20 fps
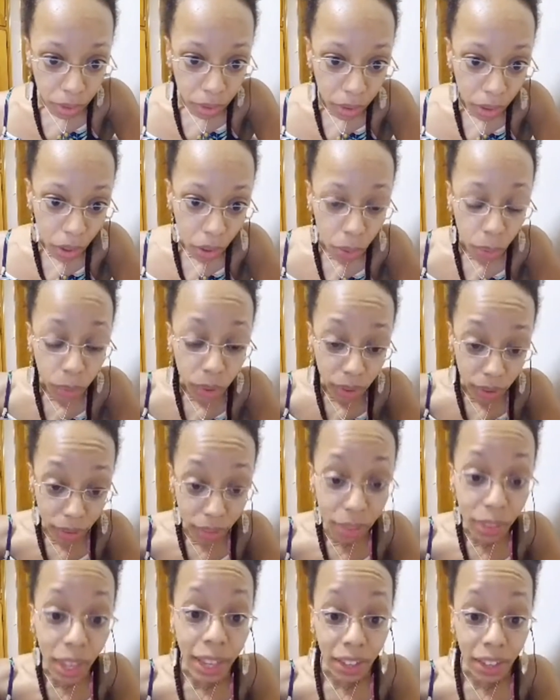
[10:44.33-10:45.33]
oh,
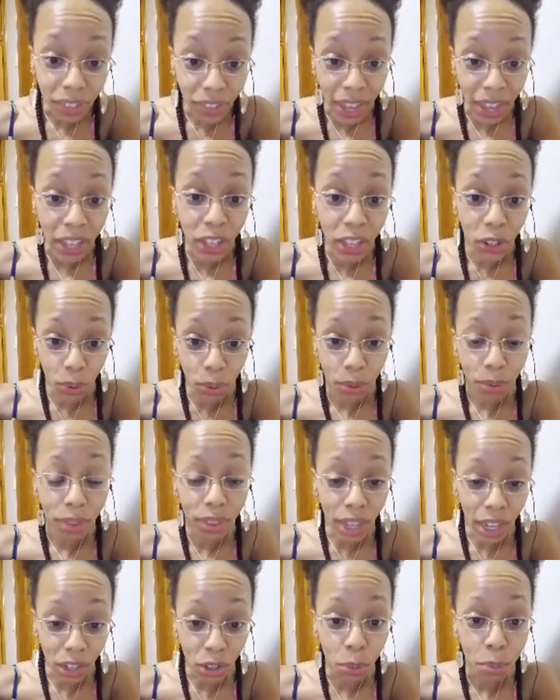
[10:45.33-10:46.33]
thank you,
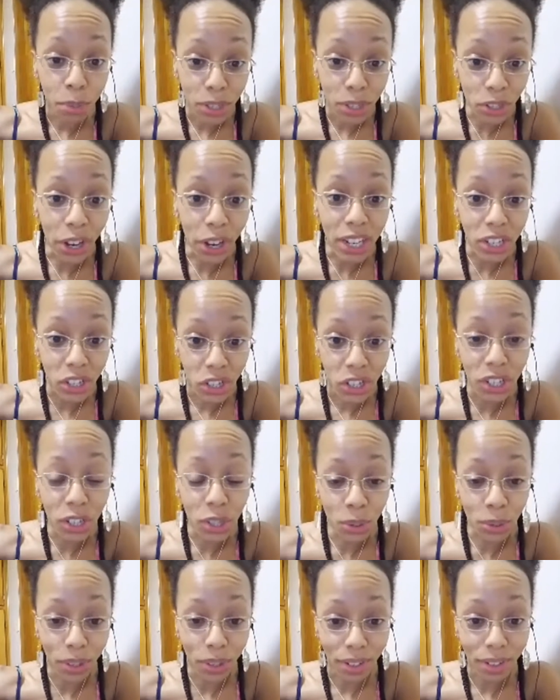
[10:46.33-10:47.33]
Mr. HG
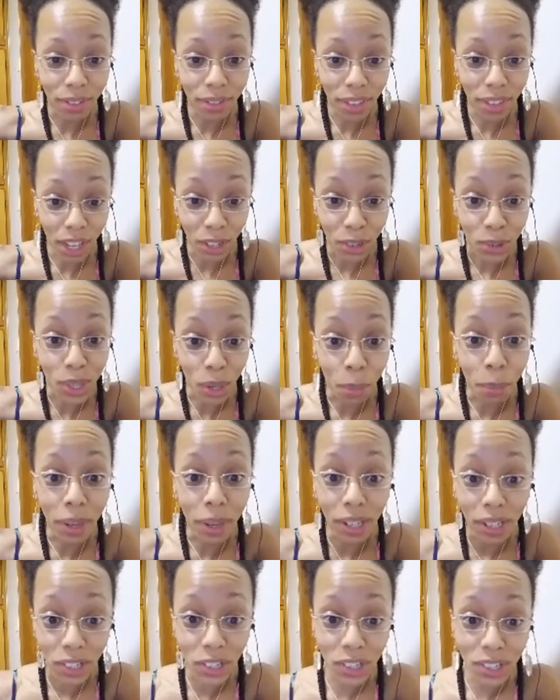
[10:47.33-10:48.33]
Tutor. Thank you so
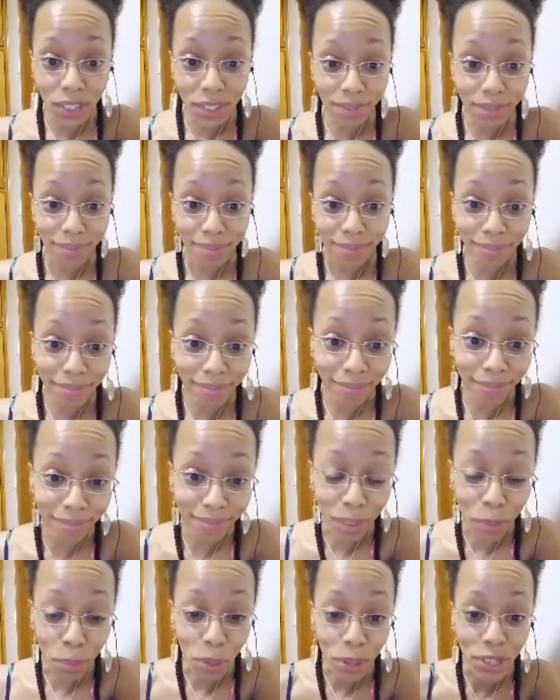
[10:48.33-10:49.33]
much.
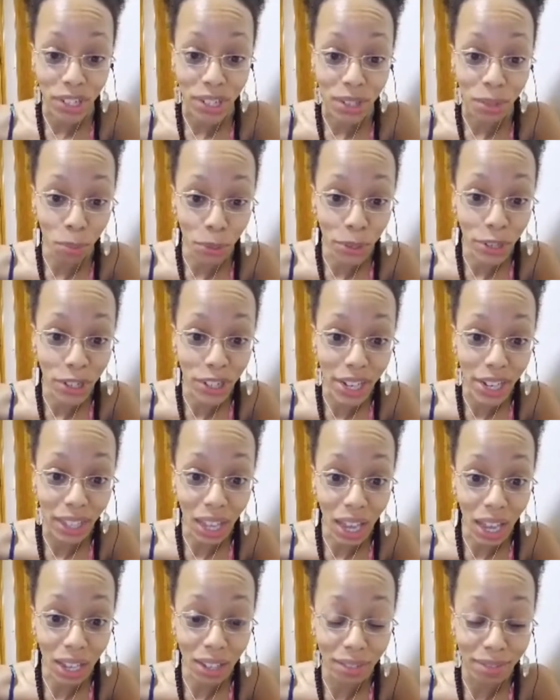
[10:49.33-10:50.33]
Appreciate
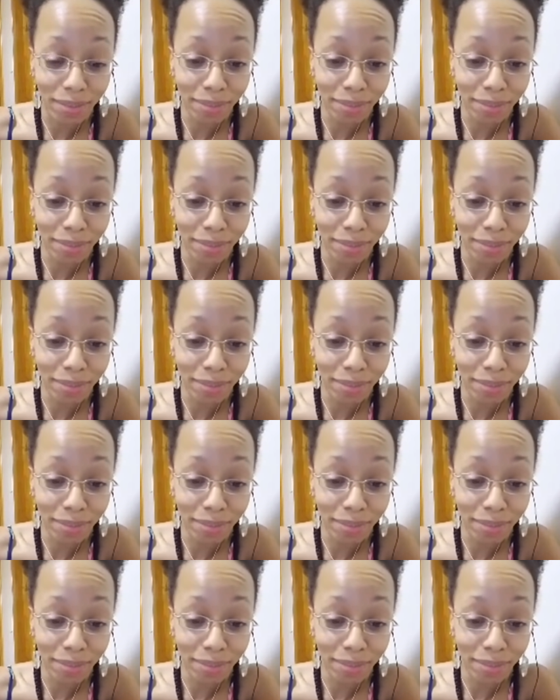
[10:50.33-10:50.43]
that.